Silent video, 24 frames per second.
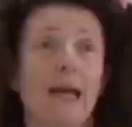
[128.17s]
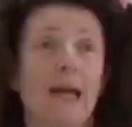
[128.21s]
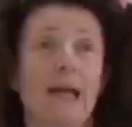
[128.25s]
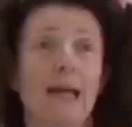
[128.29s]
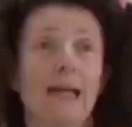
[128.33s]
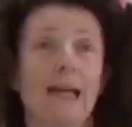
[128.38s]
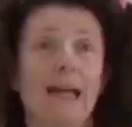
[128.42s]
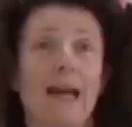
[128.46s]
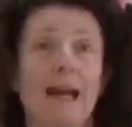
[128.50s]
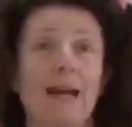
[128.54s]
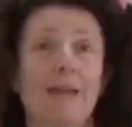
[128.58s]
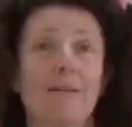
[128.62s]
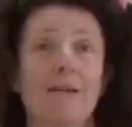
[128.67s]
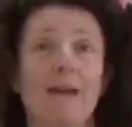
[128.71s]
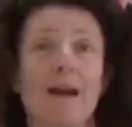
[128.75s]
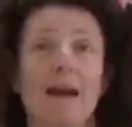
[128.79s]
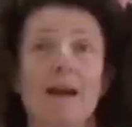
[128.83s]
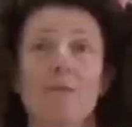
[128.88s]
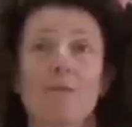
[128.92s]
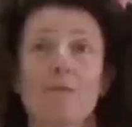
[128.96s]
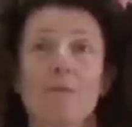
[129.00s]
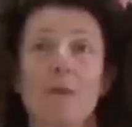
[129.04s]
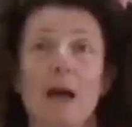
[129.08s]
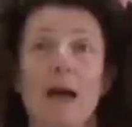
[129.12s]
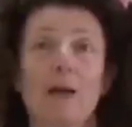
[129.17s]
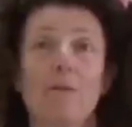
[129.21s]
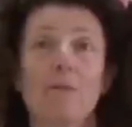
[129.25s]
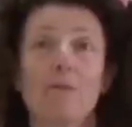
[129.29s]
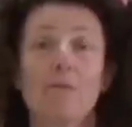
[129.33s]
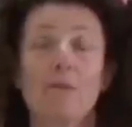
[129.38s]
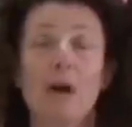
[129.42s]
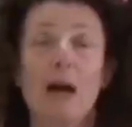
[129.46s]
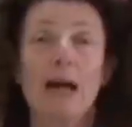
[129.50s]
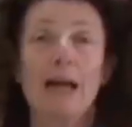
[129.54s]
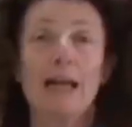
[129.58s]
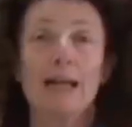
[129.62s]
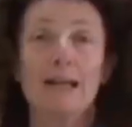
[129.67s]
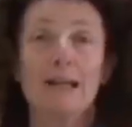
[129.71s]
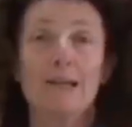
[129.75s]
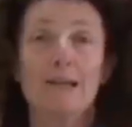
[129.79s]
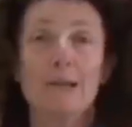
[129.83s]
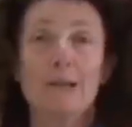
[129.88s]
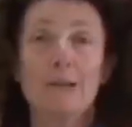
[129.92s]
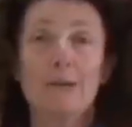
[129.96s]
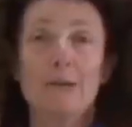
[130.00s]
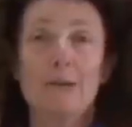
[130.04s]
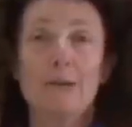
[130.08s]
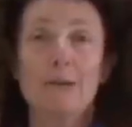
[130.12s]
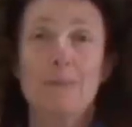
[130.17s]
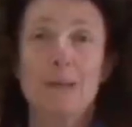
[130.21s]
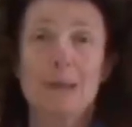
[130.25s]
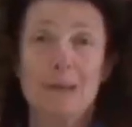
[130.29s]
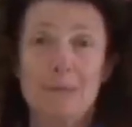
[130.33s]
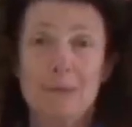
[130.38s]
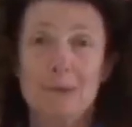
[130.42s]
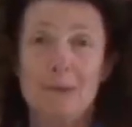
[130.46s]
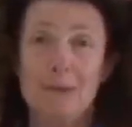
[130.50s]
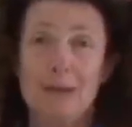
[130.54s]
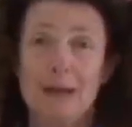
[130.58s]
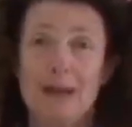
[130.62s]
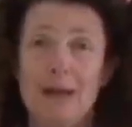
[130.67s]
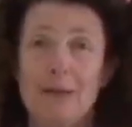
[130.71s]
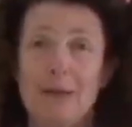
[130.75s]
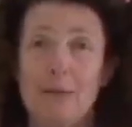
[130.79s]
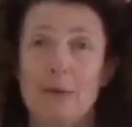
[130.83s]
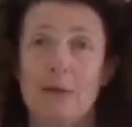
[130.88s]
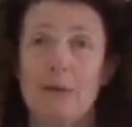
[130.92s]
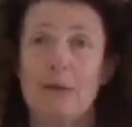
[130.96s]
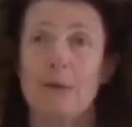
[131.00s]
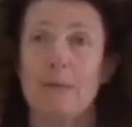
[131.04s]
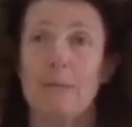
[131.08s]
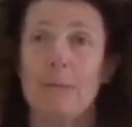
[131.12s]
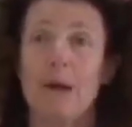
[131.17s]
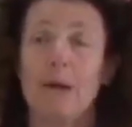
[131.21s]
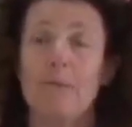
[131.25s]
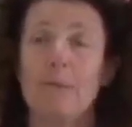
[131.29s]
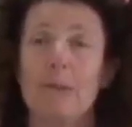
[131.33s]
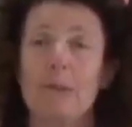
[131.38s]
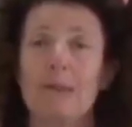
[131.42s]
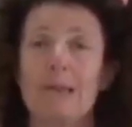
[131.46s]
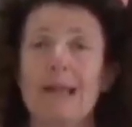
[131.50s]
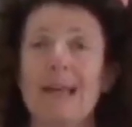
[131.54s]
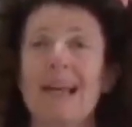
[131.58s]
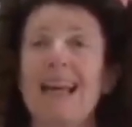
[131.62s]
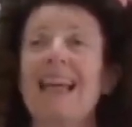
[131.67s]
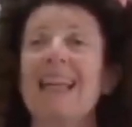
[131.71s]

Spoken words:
And I write to the people that order the puppets